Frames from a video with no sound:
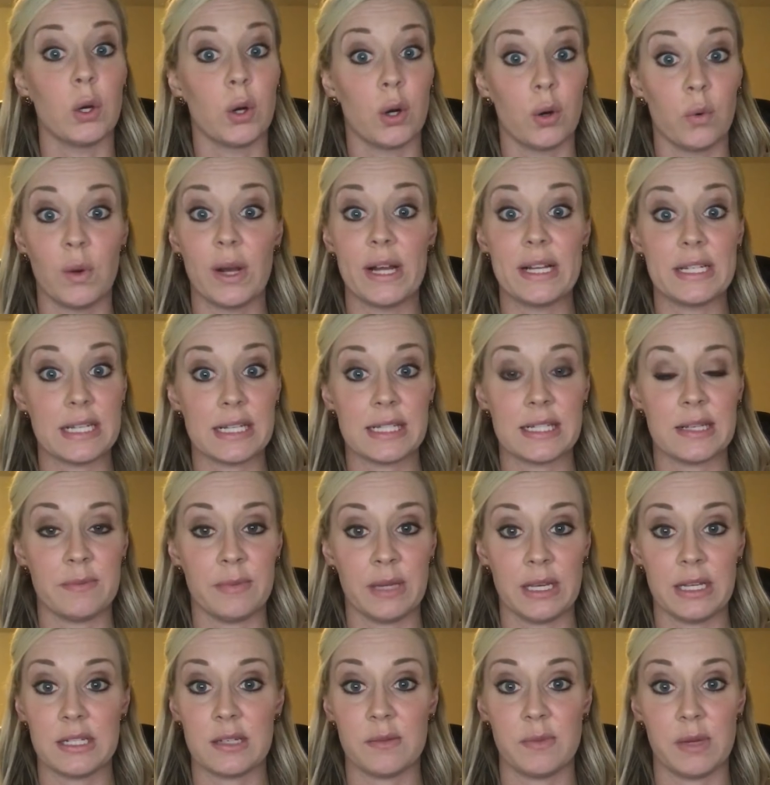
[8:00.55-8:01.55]
or what does it
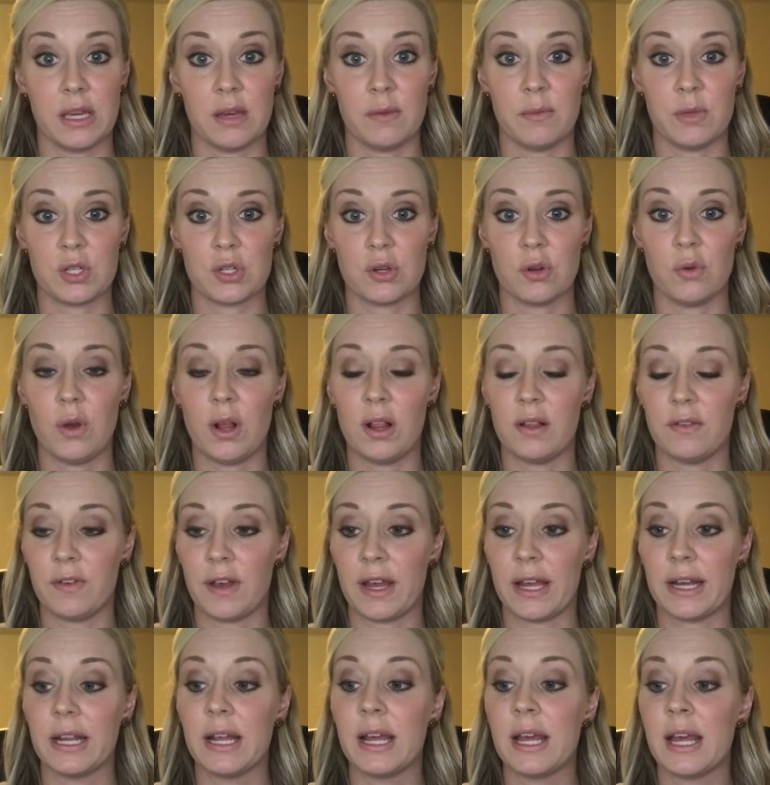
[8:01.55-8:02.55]
mean to be commission
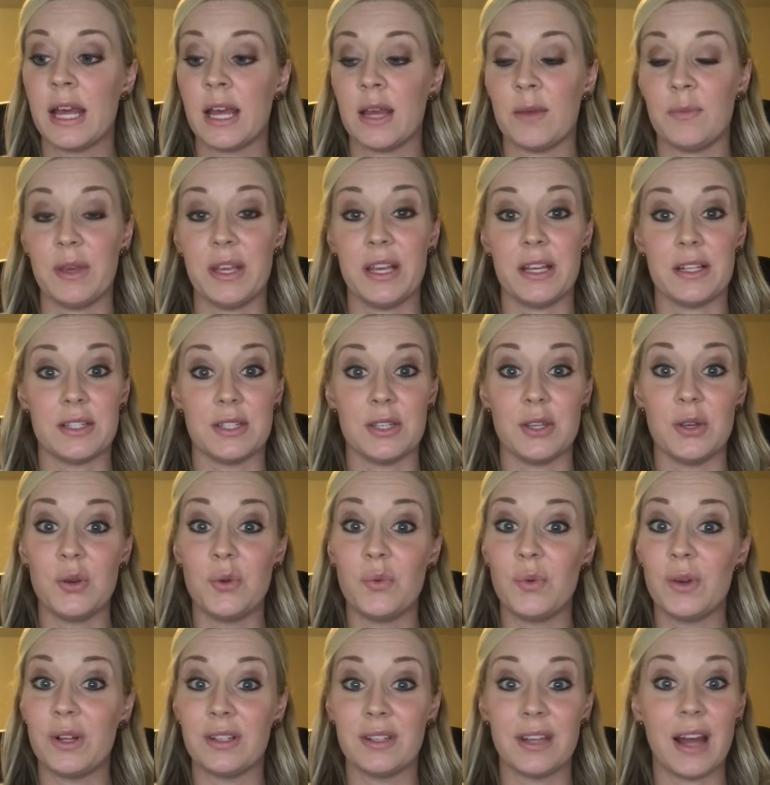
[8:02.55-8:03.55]
qualified? Because
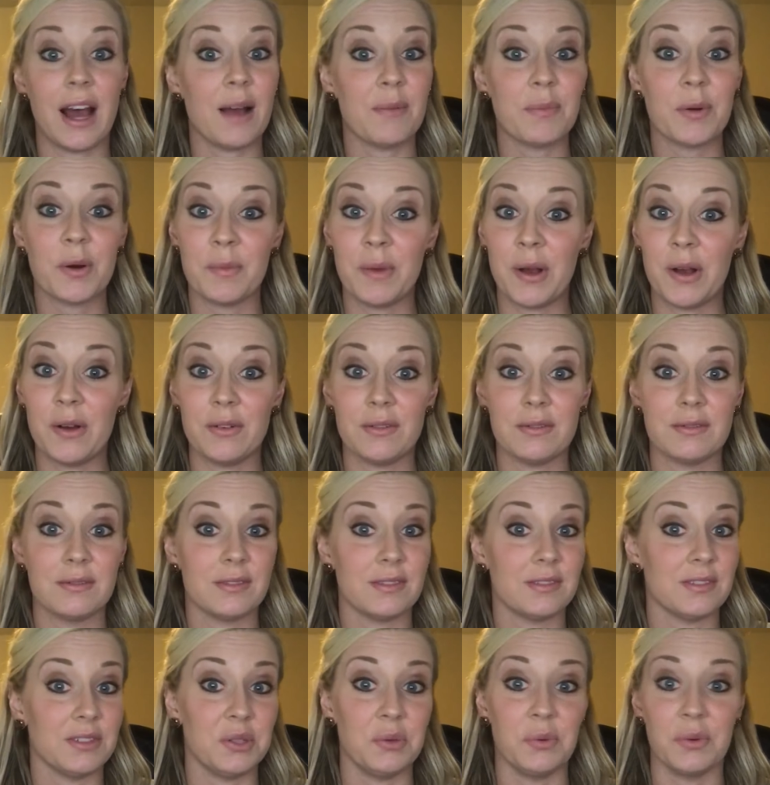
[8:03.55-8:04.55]
you will not promote,
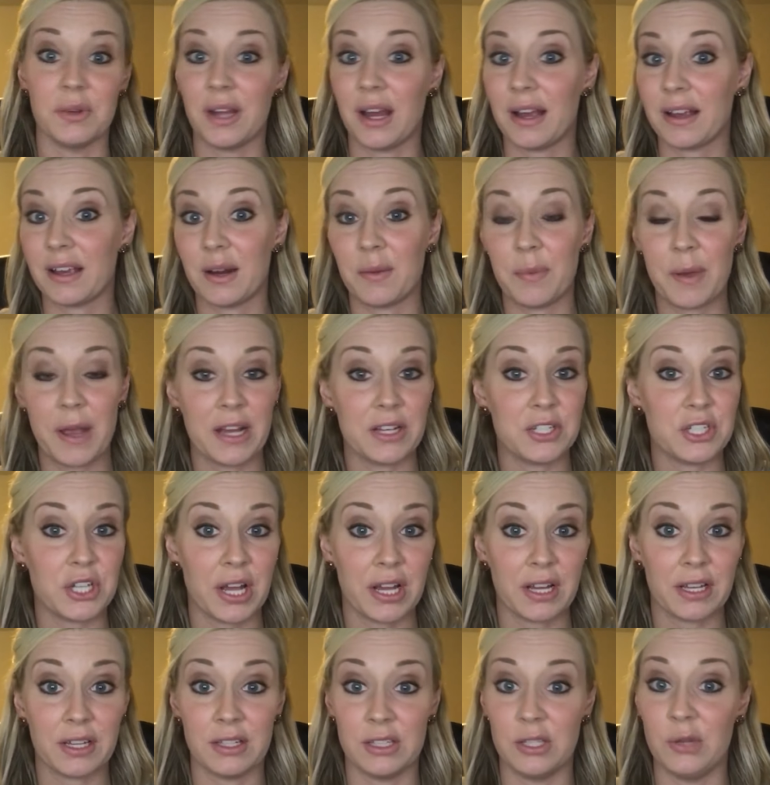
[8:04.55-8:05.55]
you will not get a
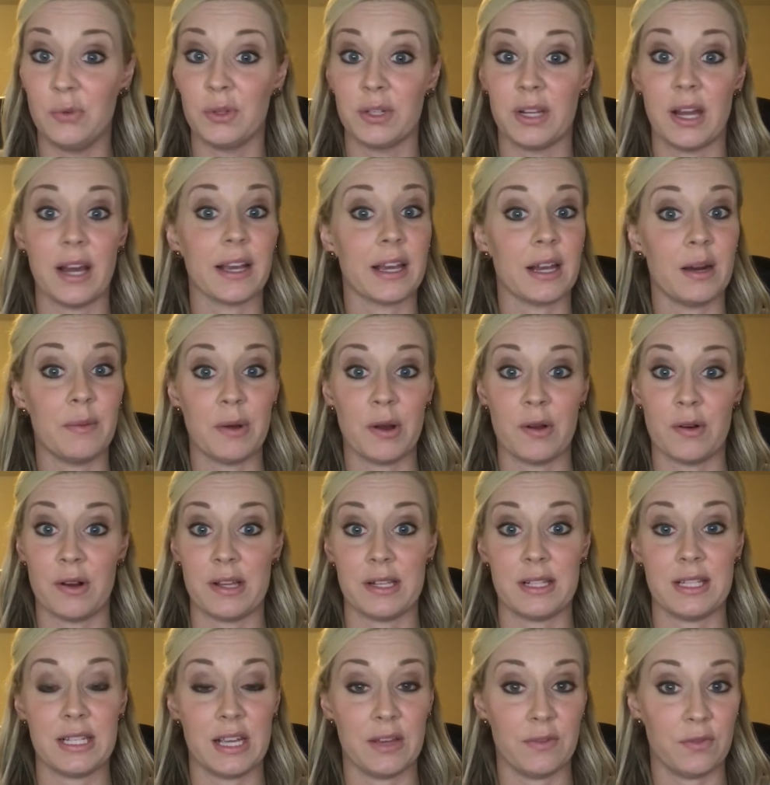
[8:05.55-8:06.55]
paycheck, you will not get a
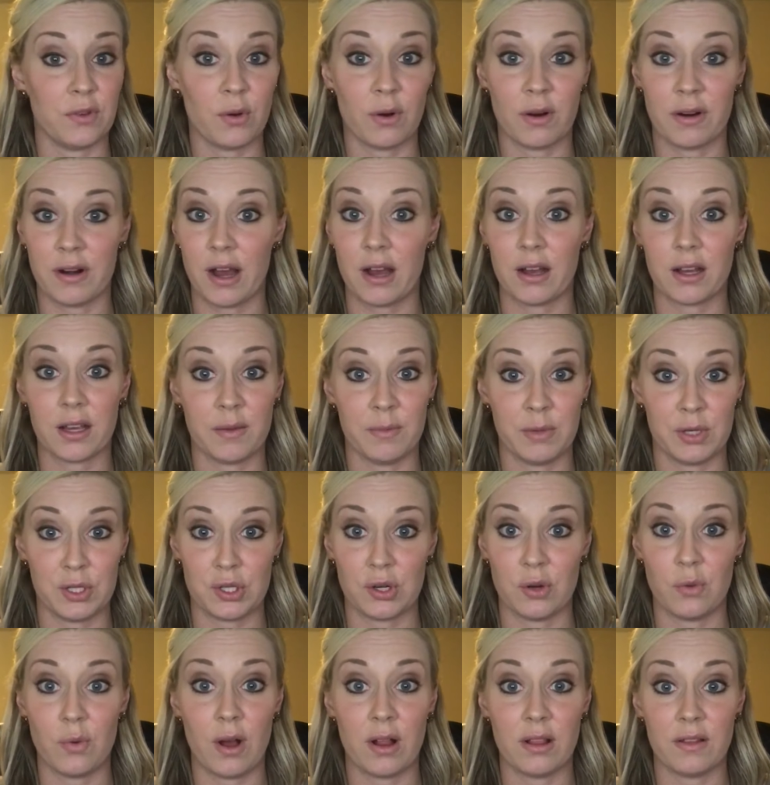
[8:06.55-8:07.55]
bonus if you are not
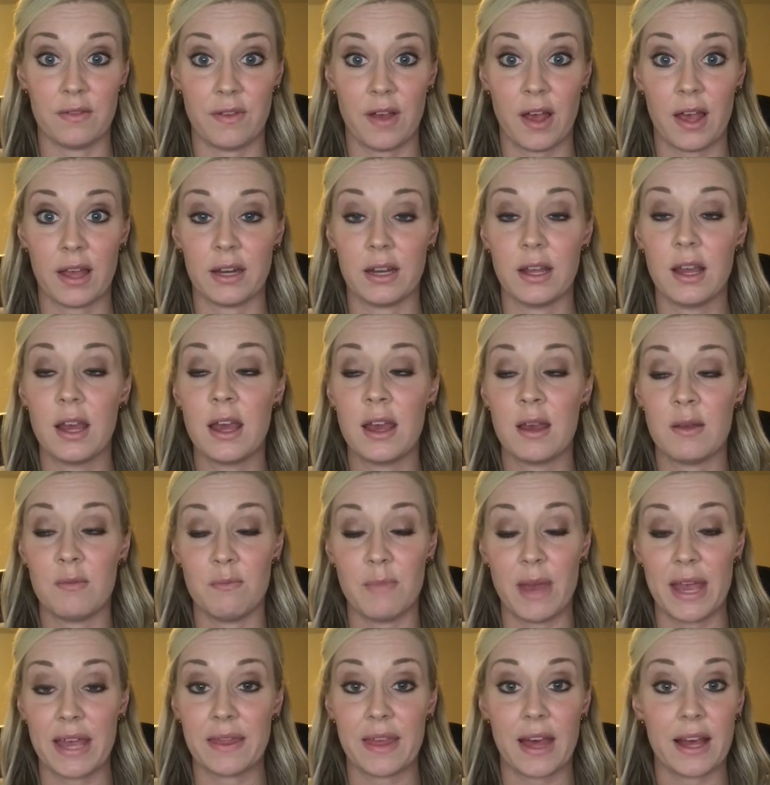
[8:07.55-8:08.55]
commission qualified.
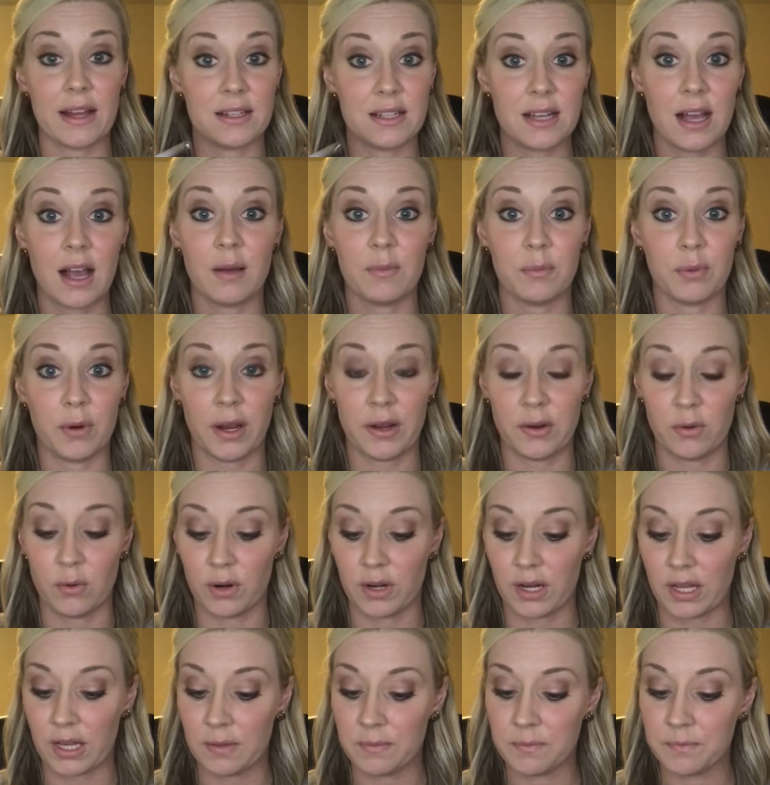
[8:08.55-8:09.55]
Make that top
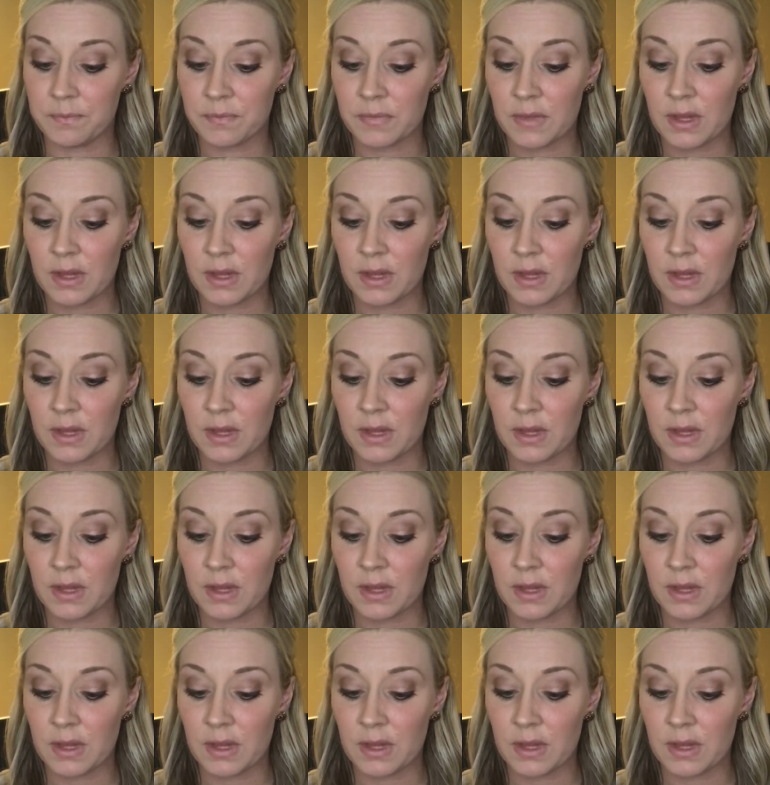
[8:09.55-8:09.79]
priority.